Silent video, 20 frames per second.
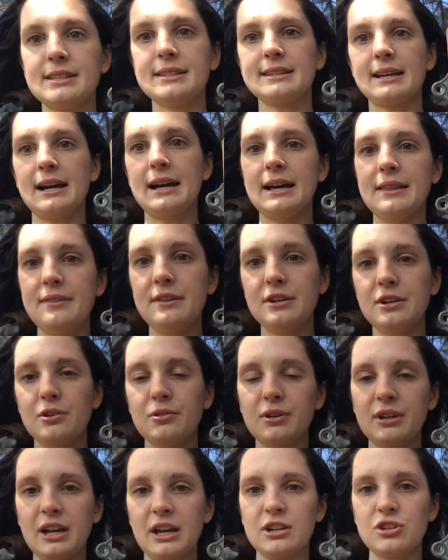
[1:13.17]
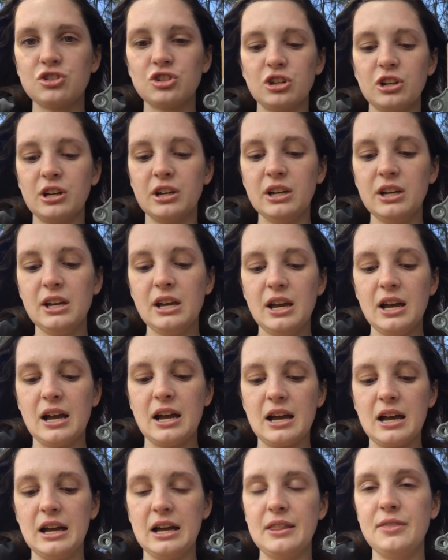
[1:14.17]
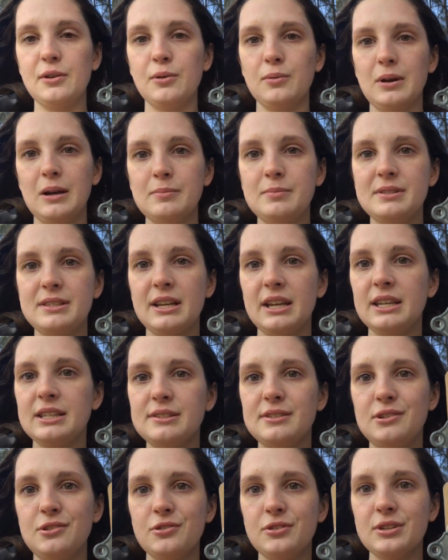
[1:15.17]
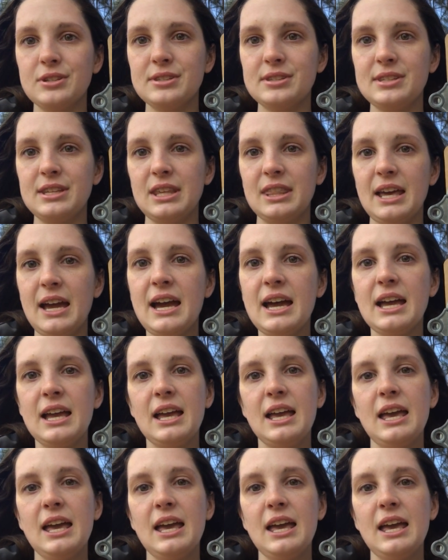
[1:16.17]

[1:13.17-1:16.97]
is on the note catcher on the website, so you can see that.